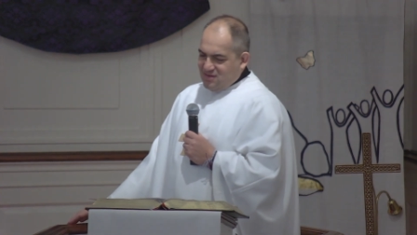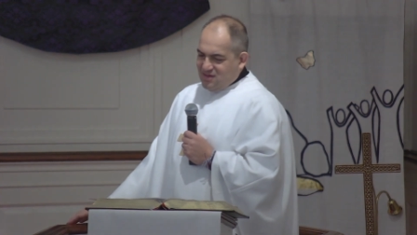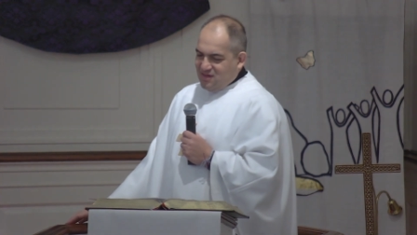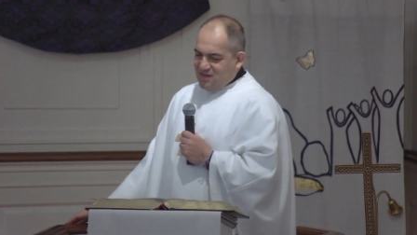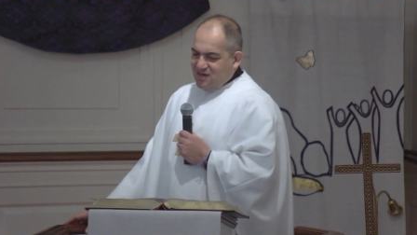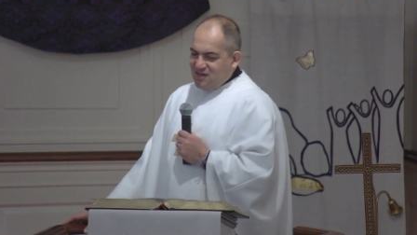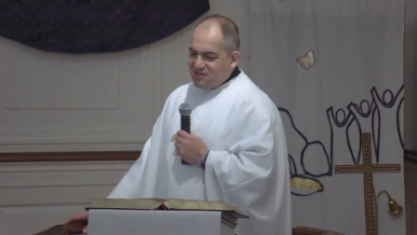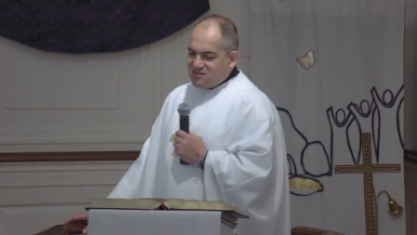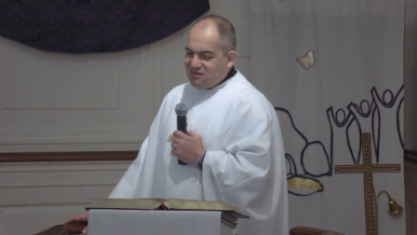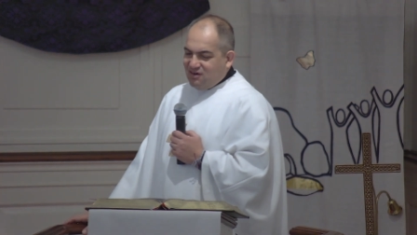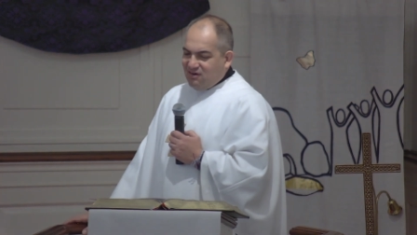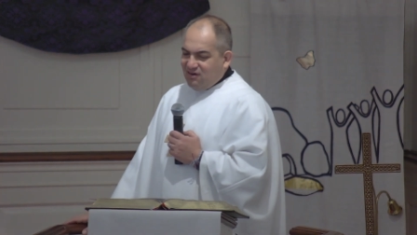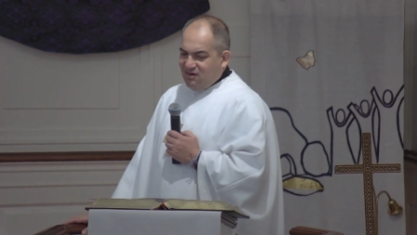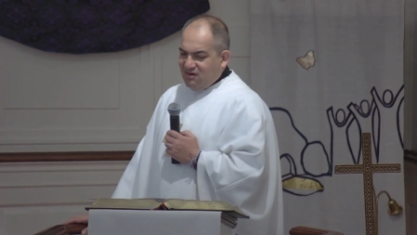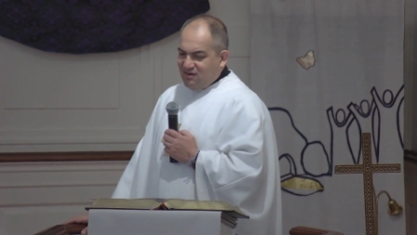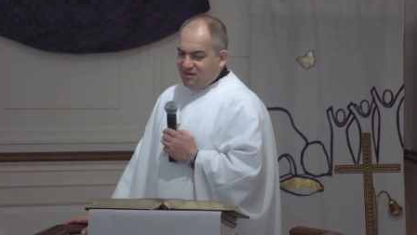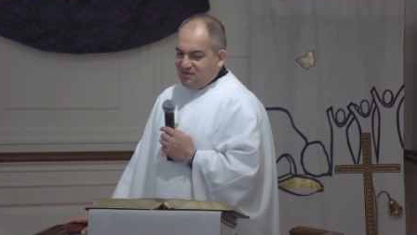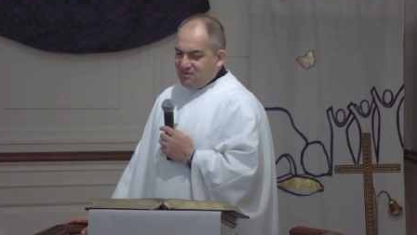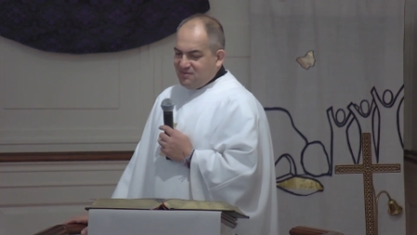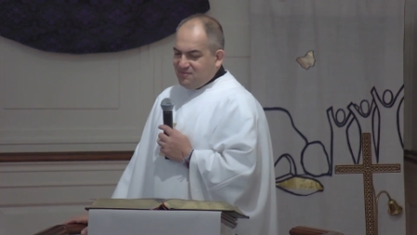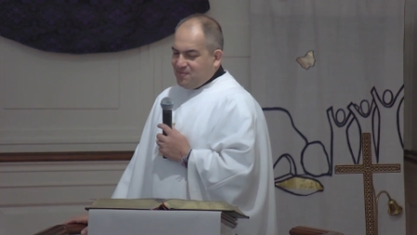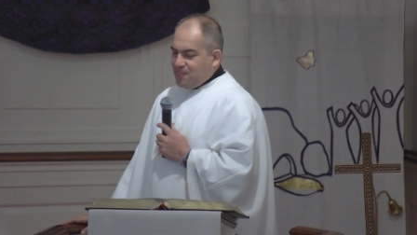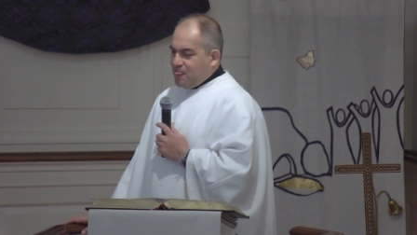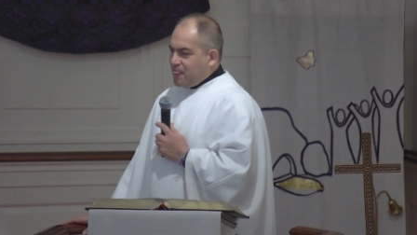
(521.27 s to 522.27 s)
And it's
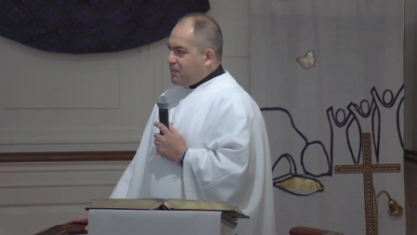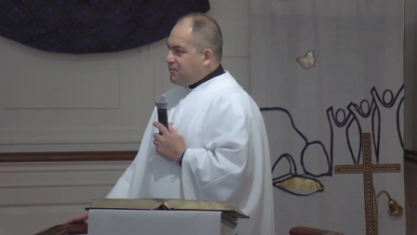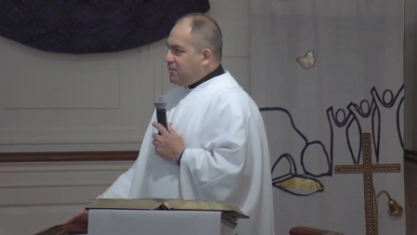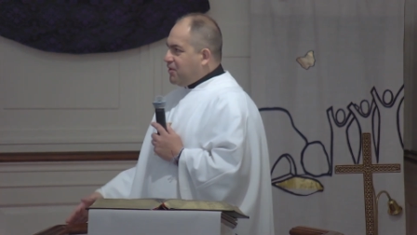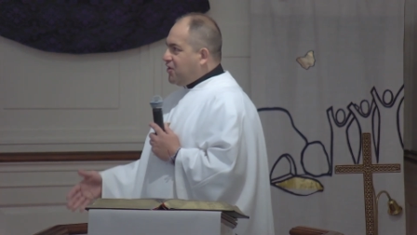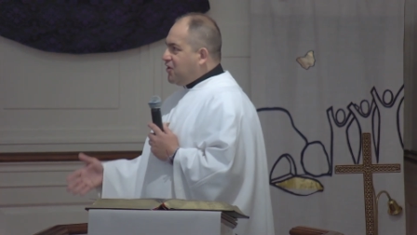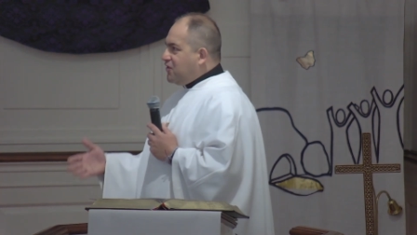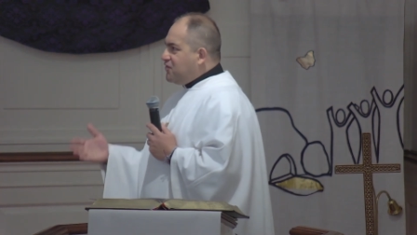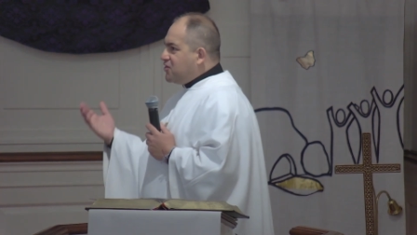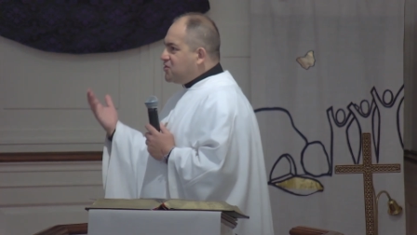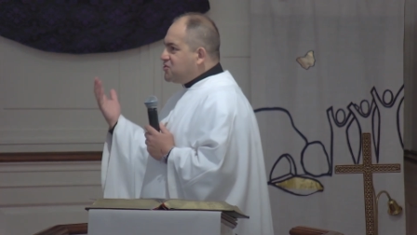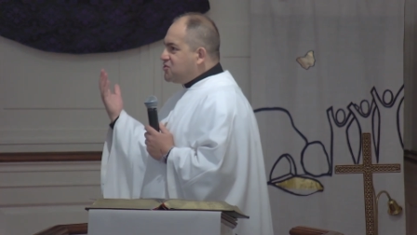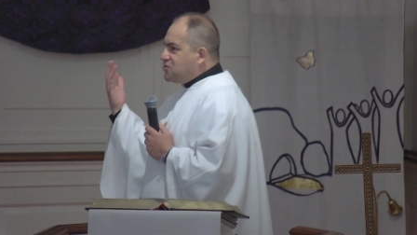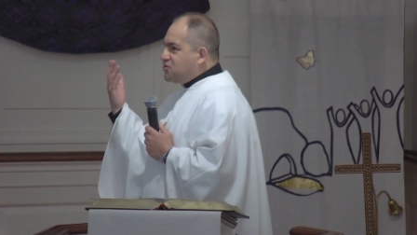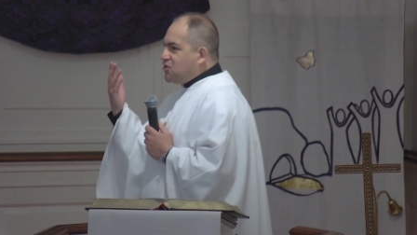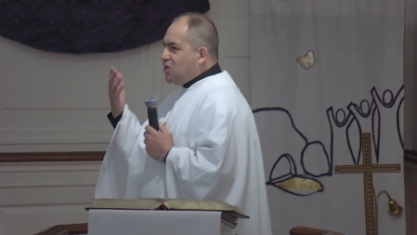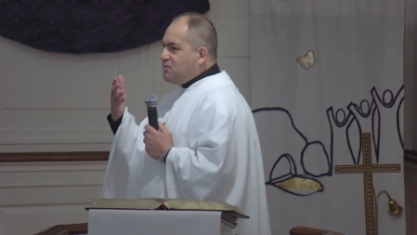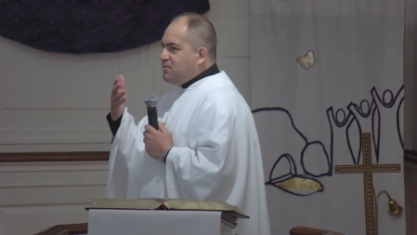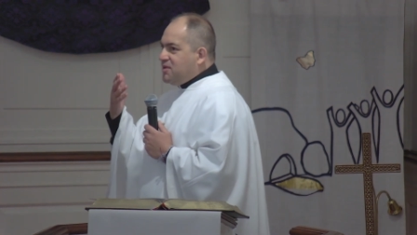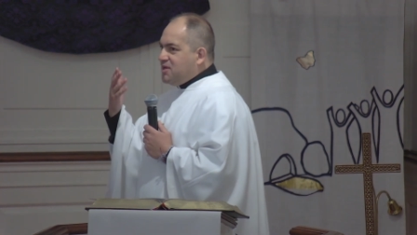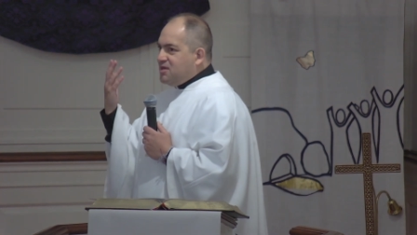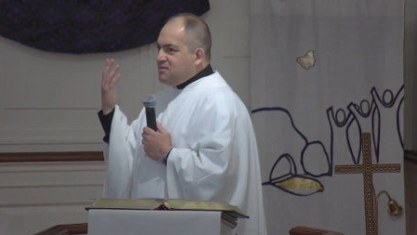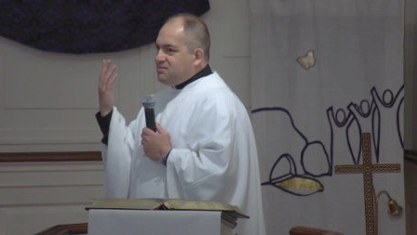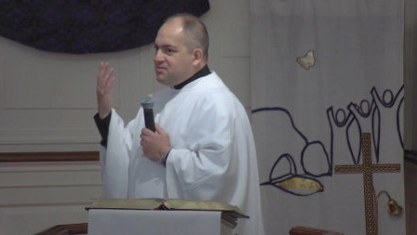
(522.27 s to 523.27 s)
hard because there's
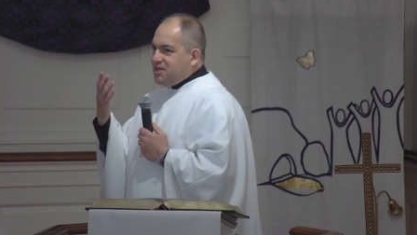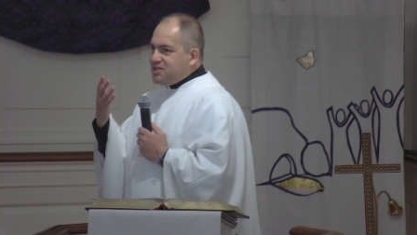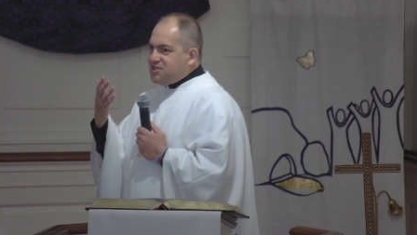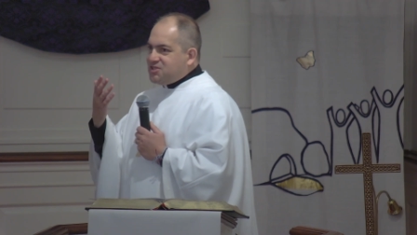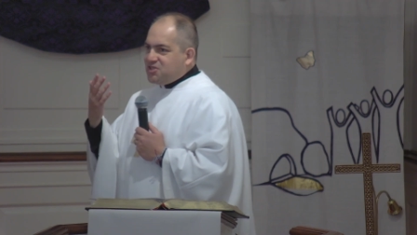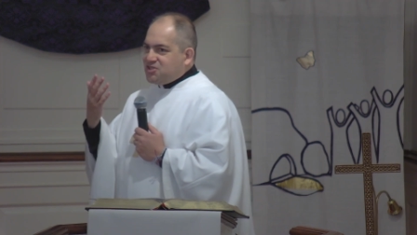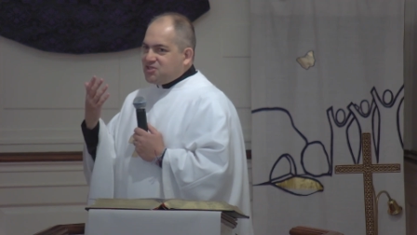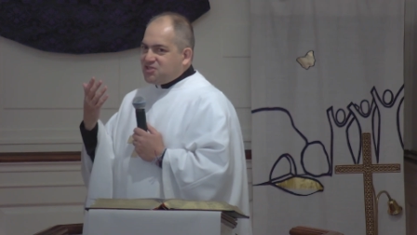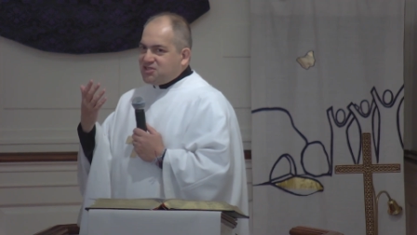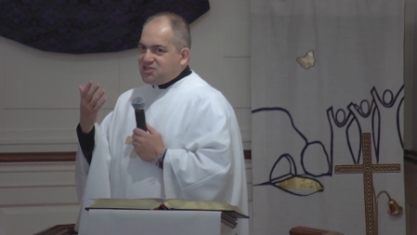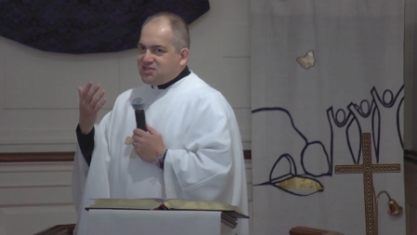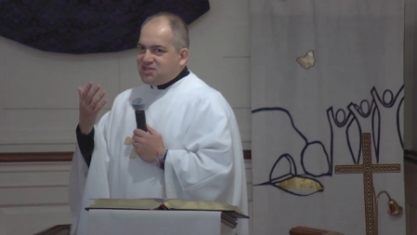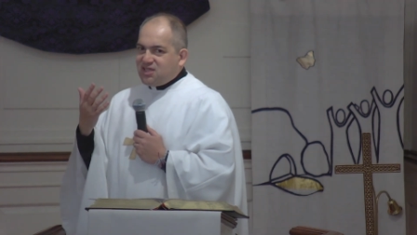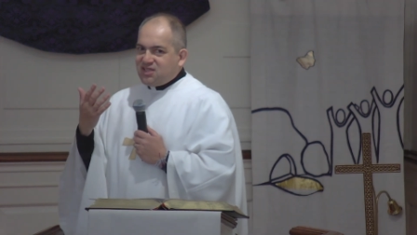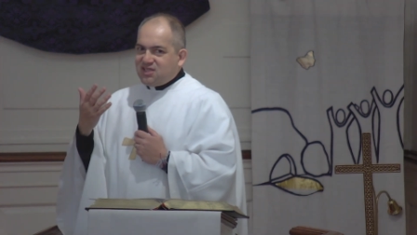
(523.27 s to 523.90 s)
so many messages